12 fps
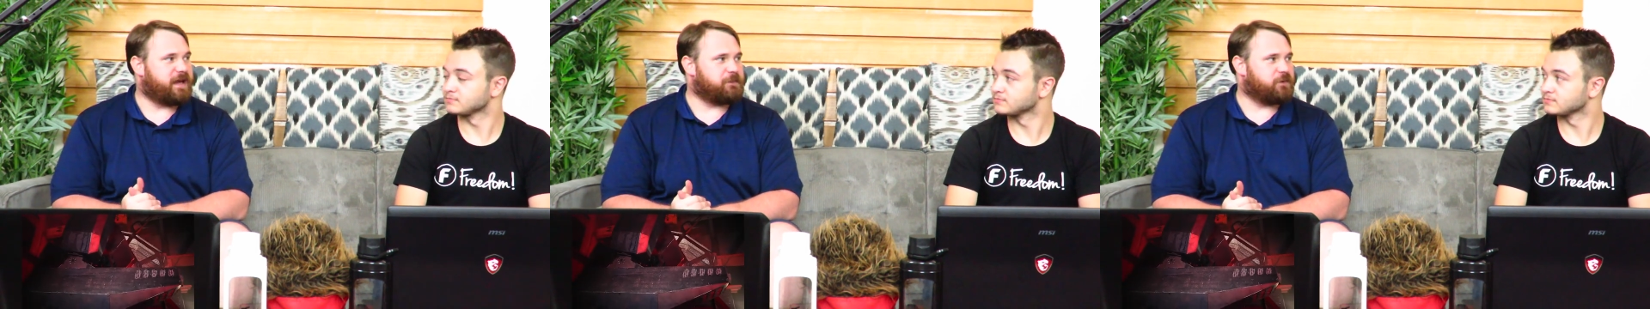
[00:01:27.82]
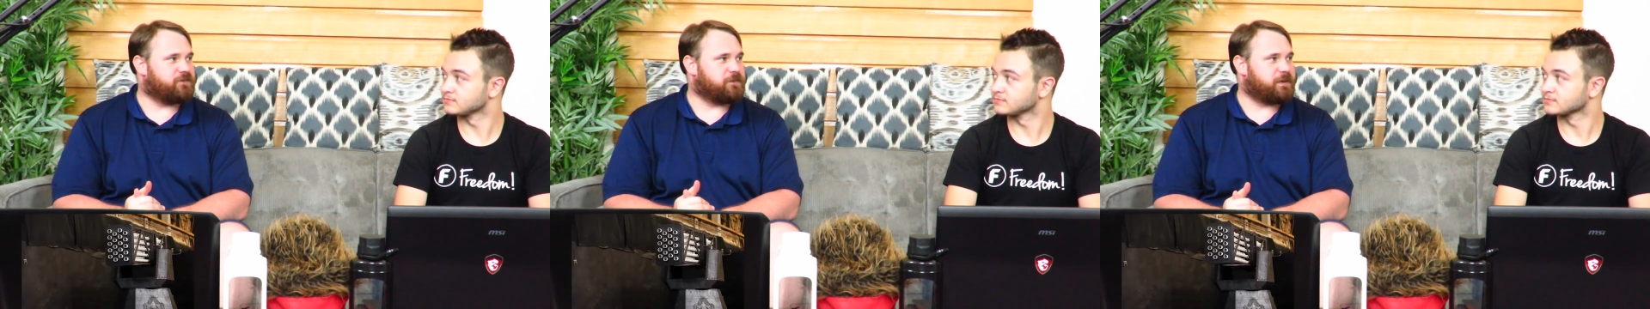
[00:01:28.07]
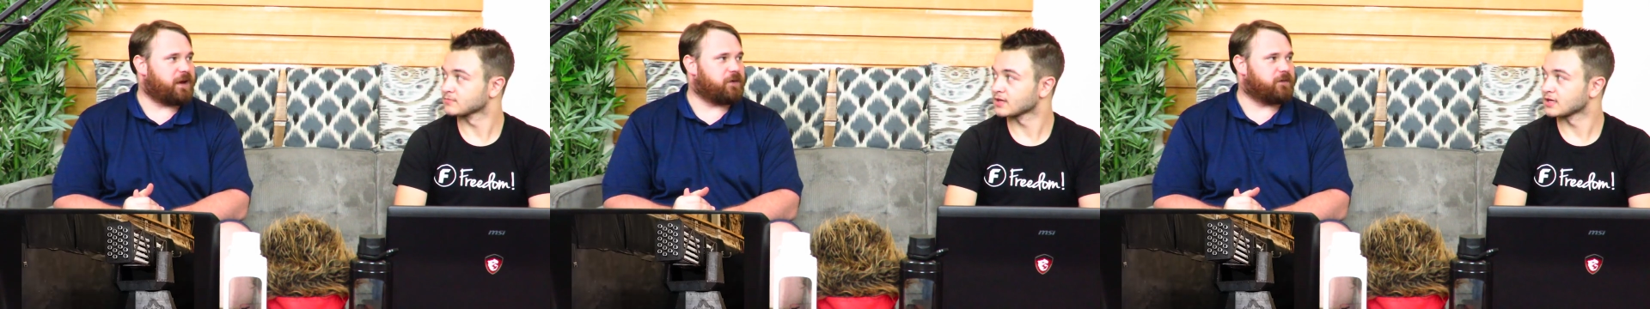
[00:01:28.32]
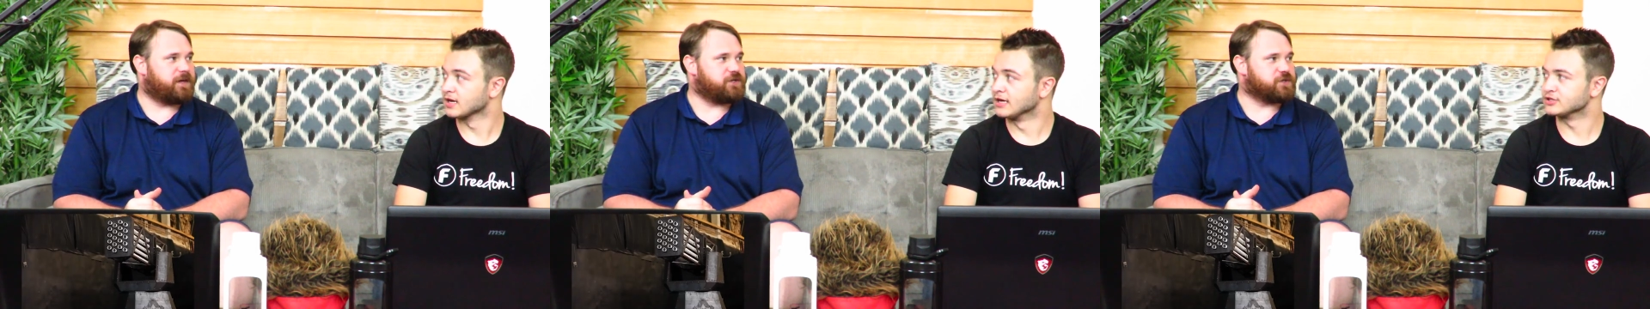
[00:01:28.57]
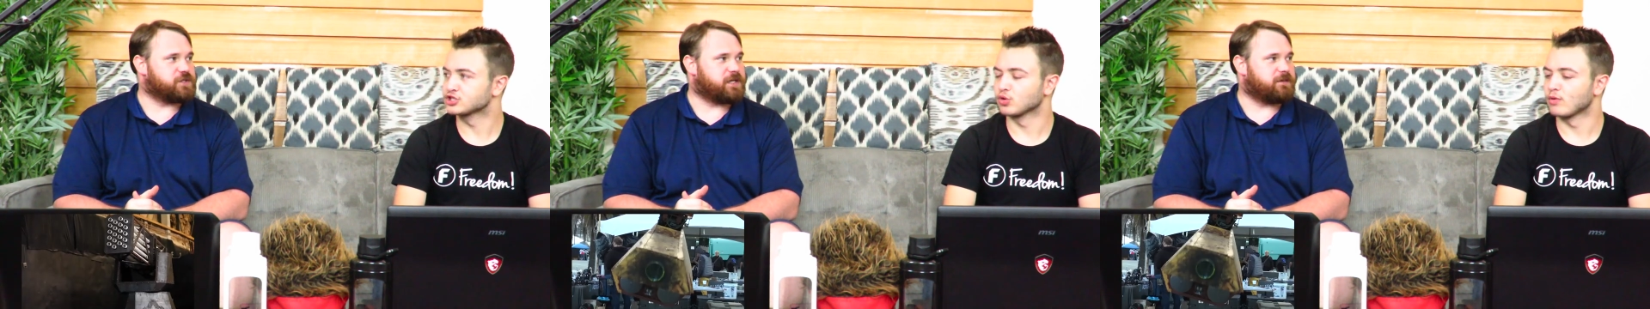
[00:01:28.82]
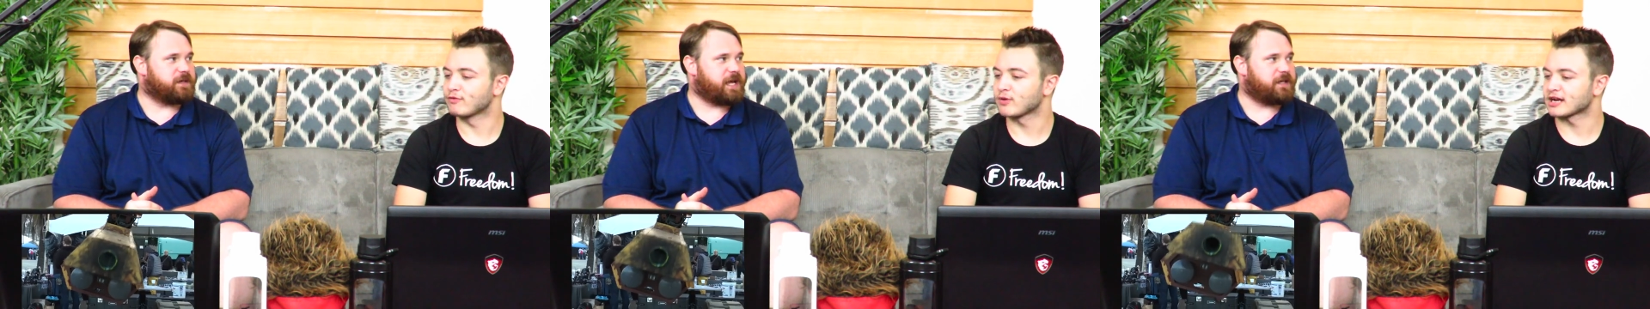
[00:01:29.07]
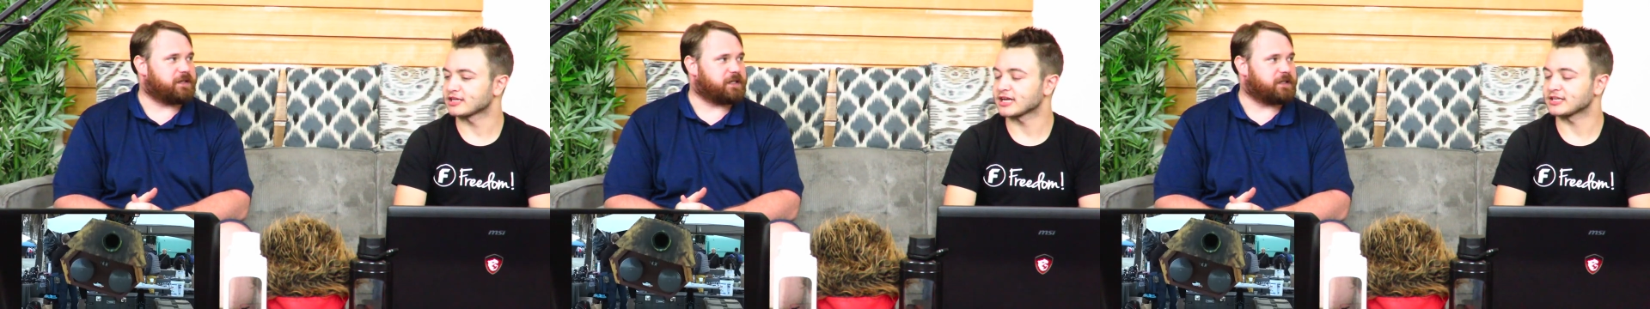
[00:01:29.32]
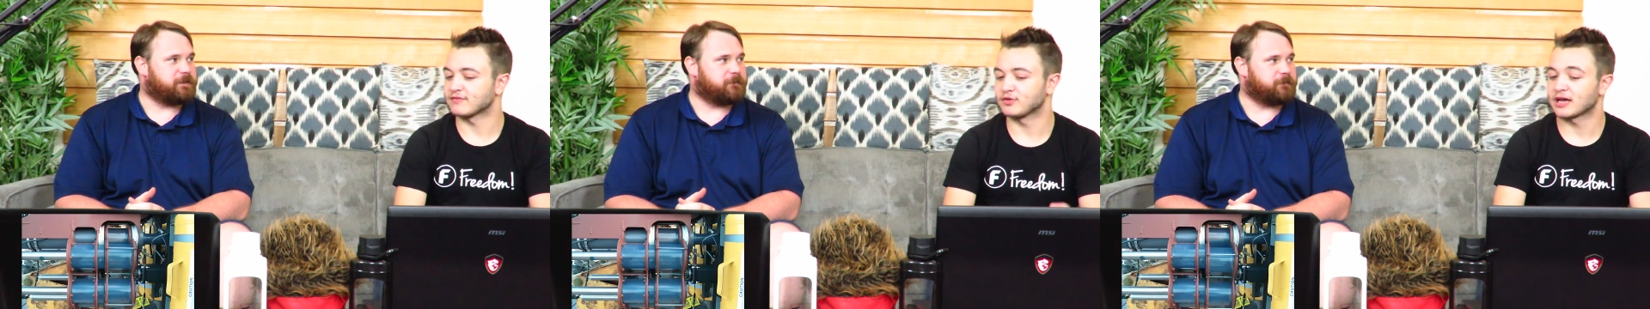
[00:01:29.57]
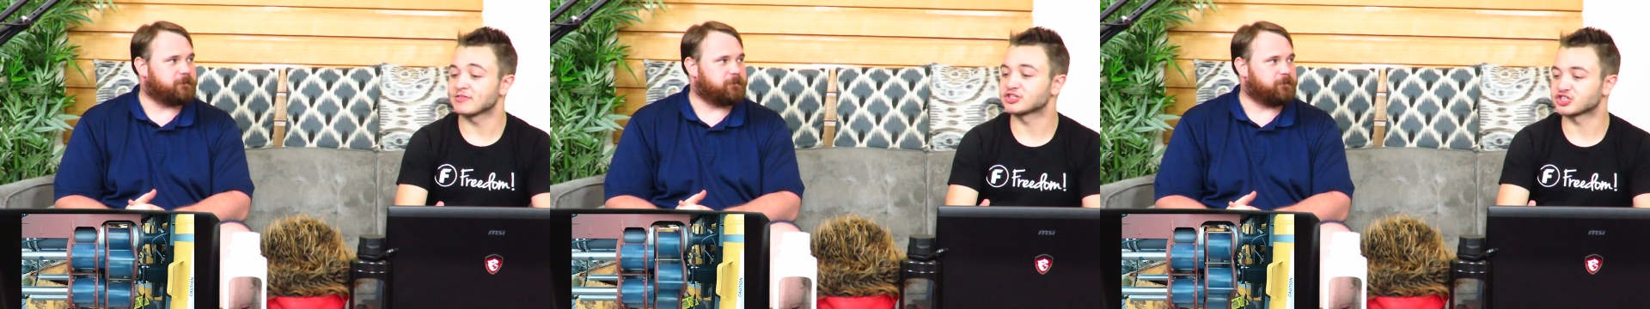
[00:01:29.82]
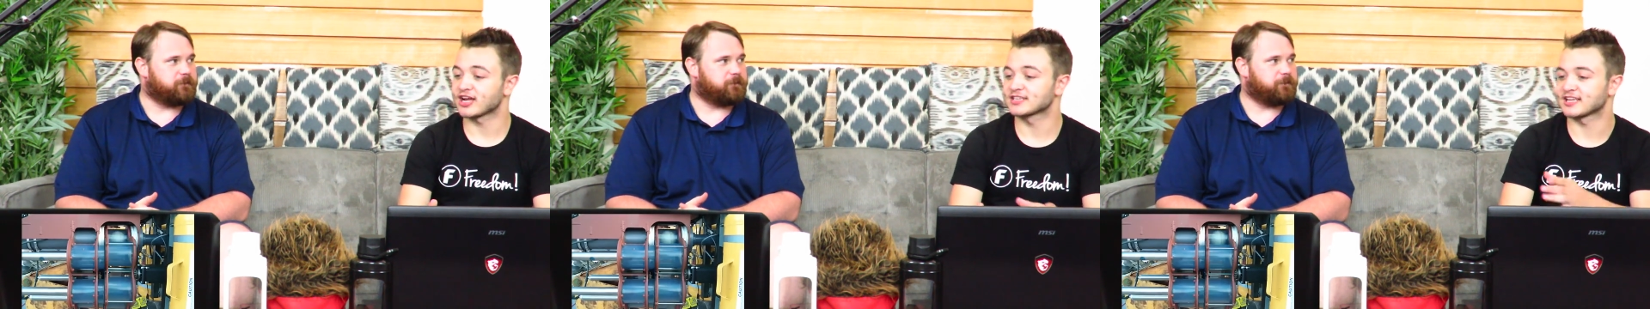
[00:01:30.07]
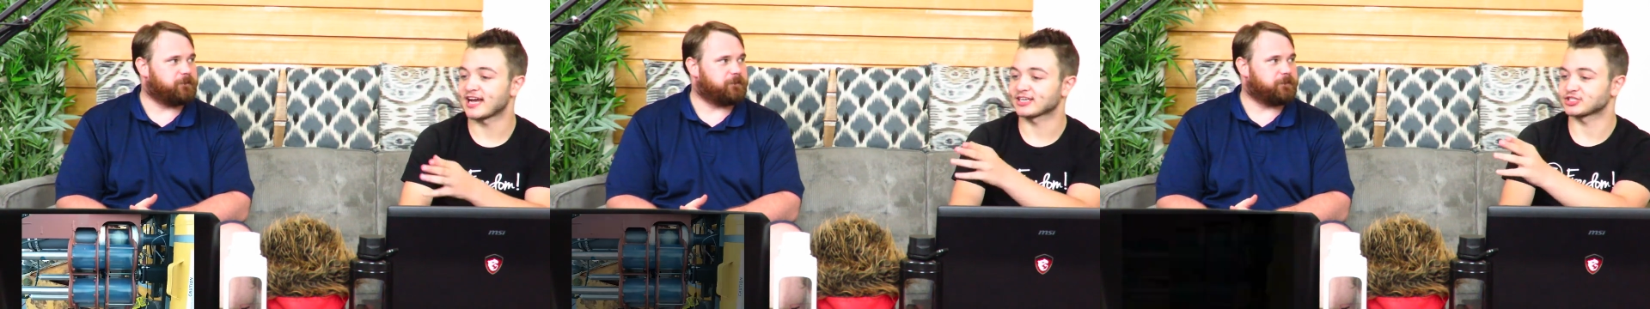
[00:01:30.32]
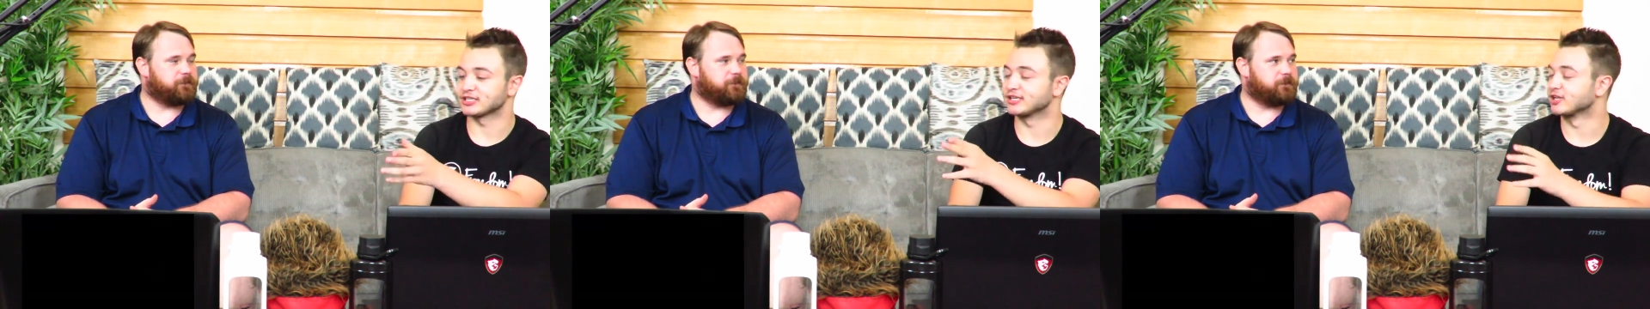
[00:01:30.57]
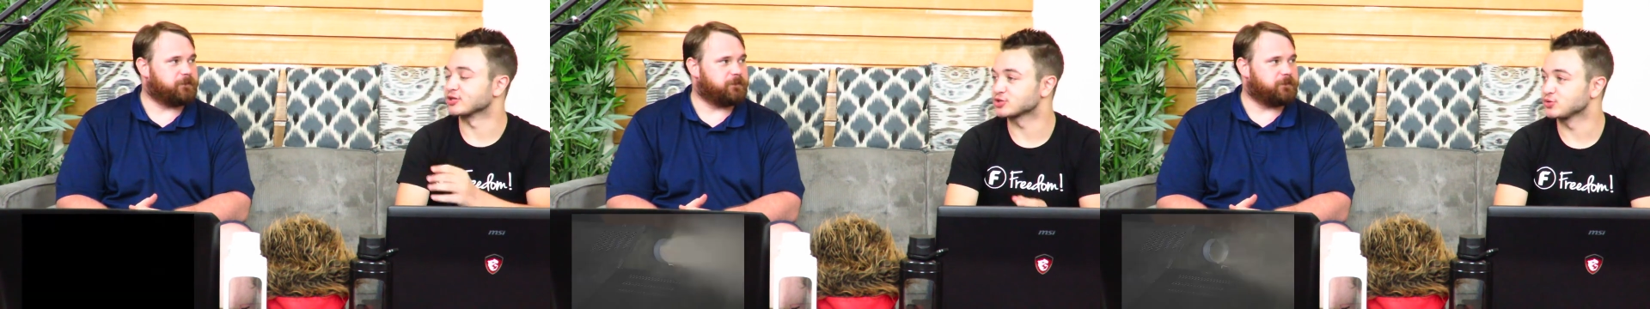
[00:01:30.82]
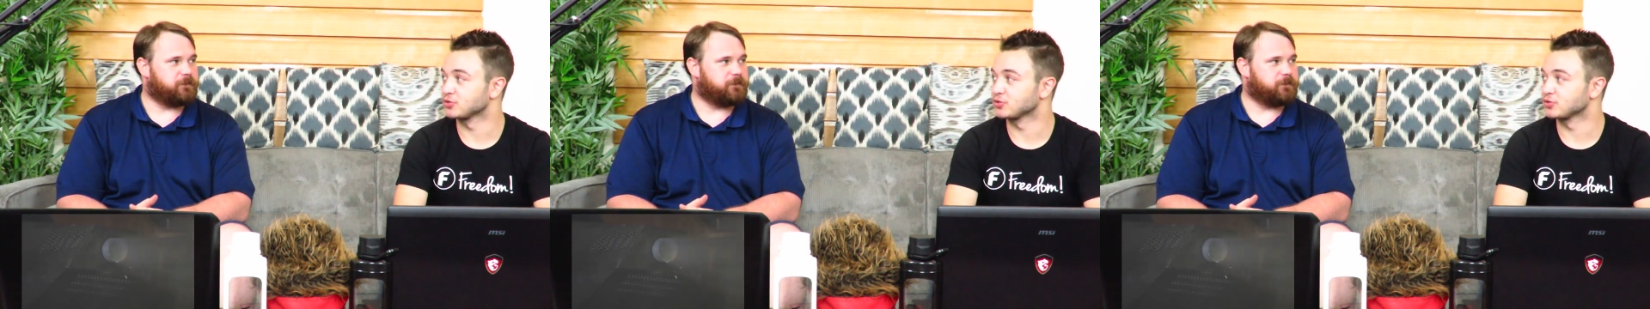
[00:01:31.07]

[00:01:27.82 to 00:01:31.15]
Speaker 1: Mighty Morphin Power Rangers
Speaker 2: so in if reality. You had, if you had the chance to actually get in a